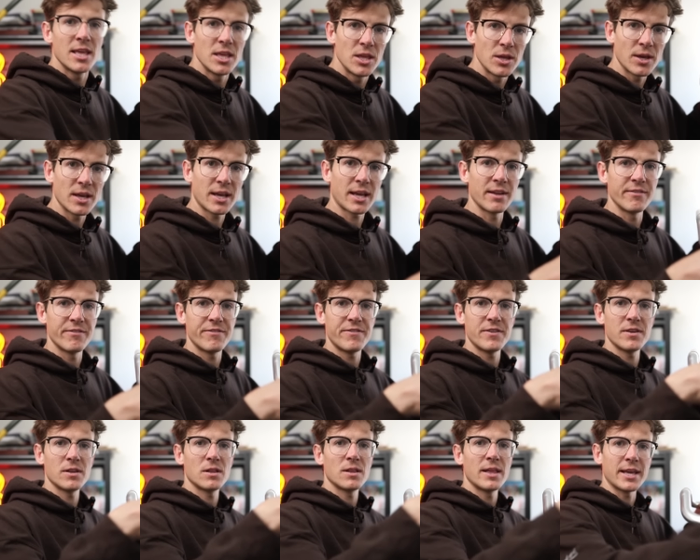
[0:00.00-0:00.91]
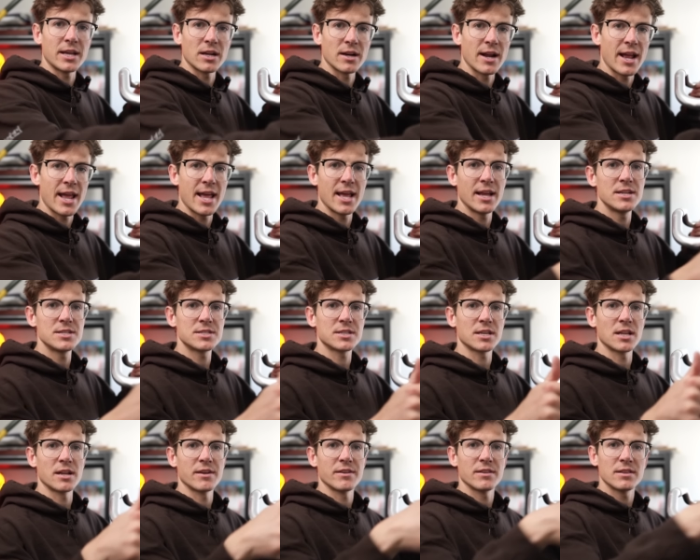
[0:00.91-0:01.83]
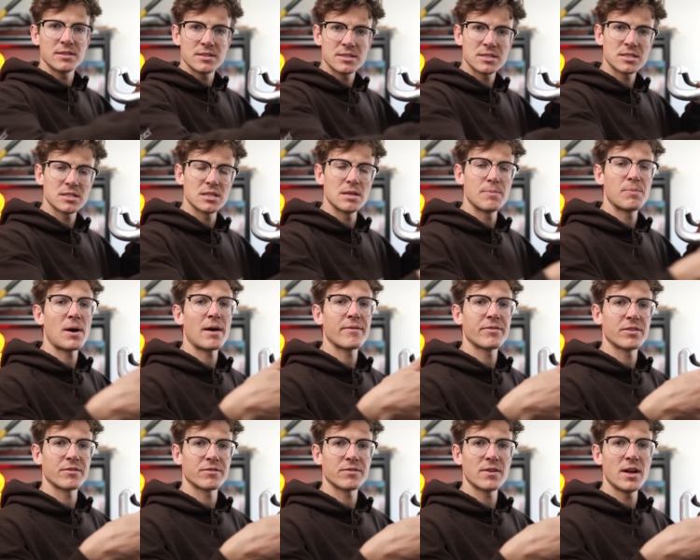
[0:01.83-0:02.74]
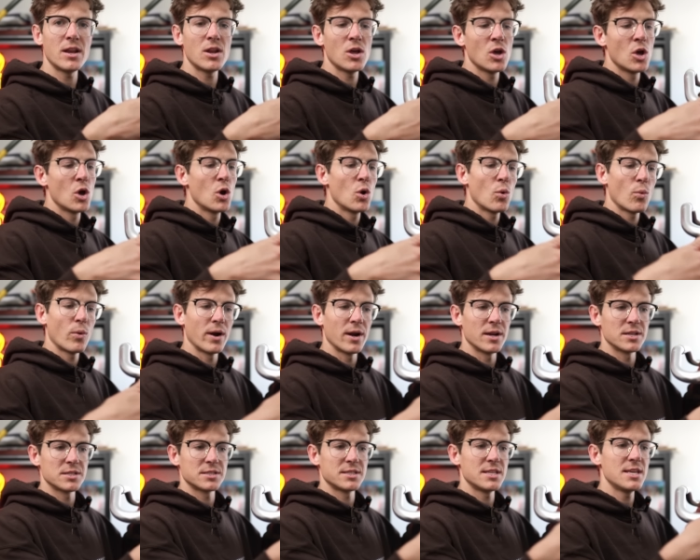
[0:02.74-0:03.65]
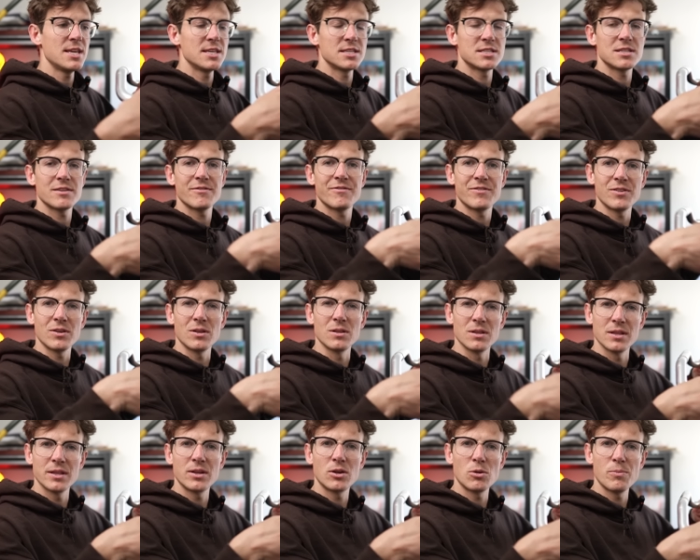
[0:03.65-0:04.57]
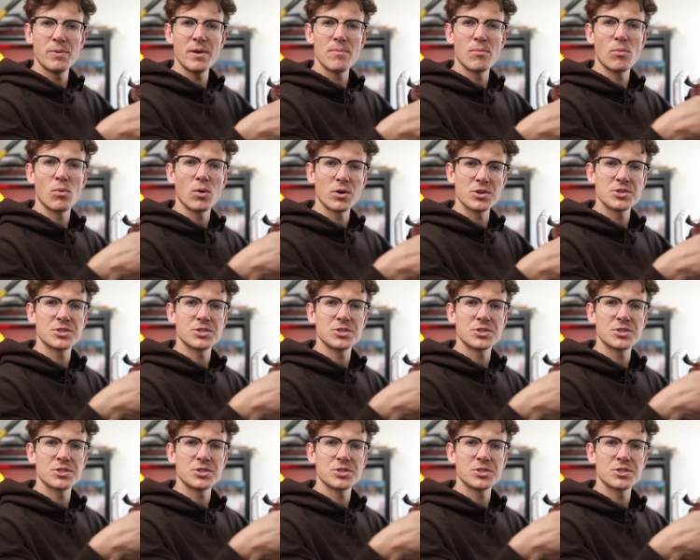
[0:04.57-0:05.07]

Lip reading: you can feel like your hand is going to slip off the front, whereas these feel a little bit more